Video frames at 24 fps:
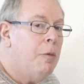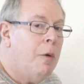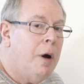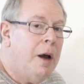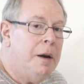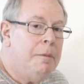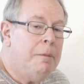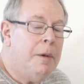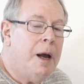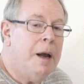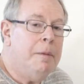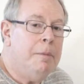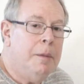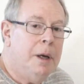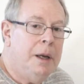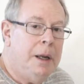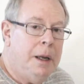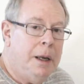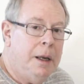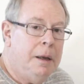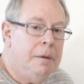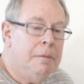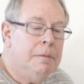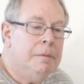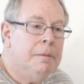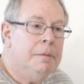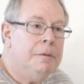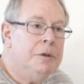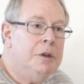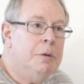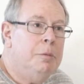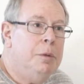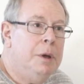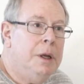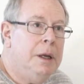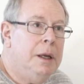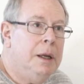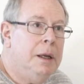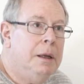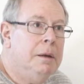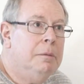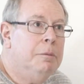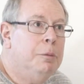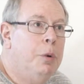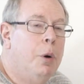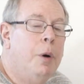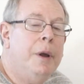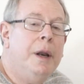want my money to
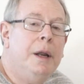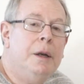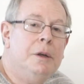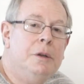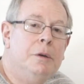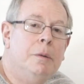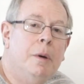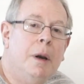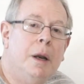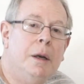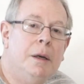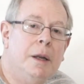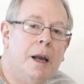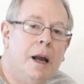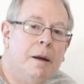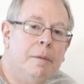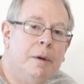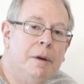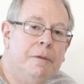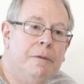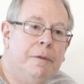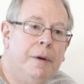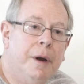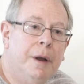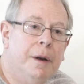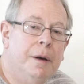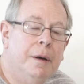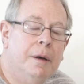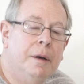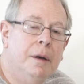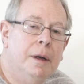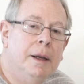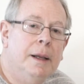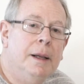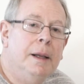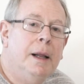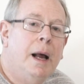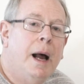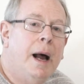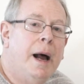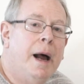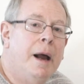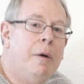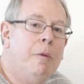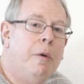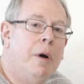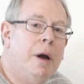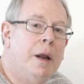be put into an endowment fund,
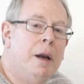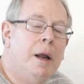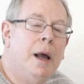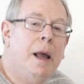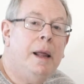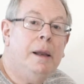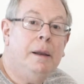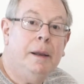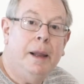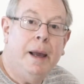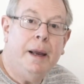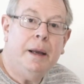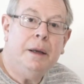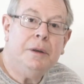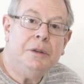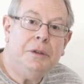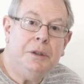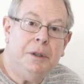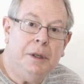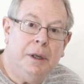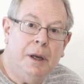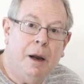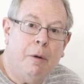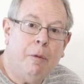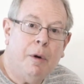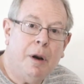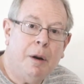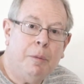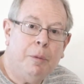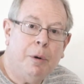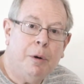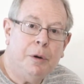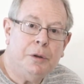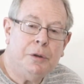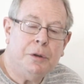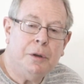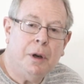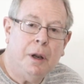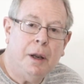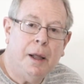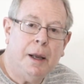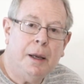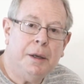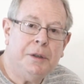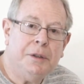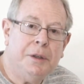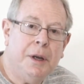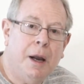I want a legacy, I want a personal
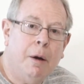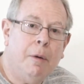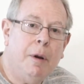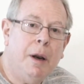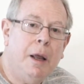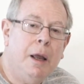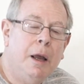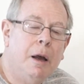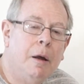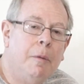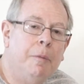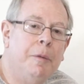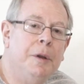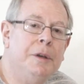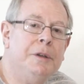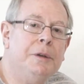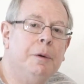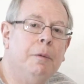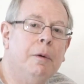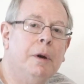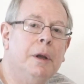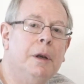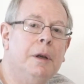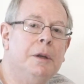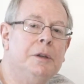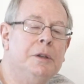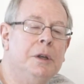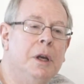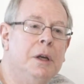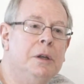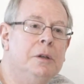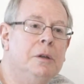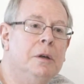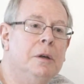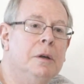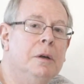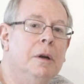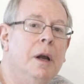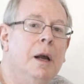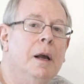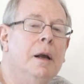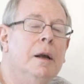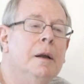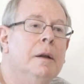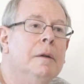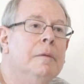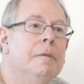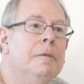legacy, I want to help this organization
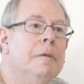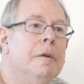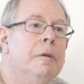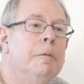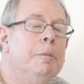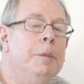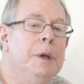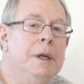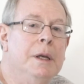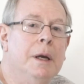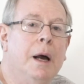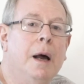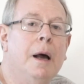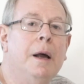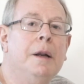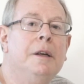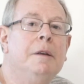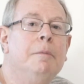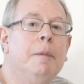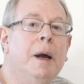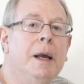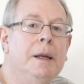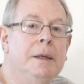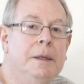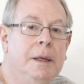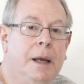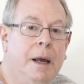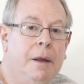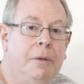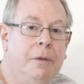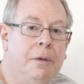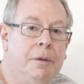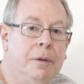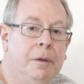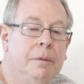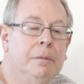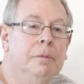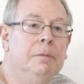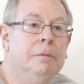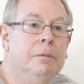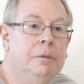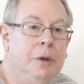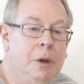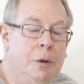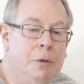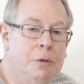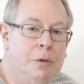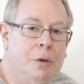beyond my death,
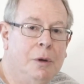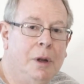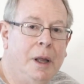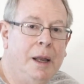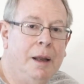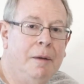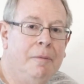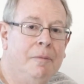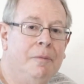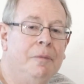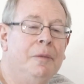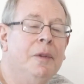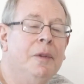usually,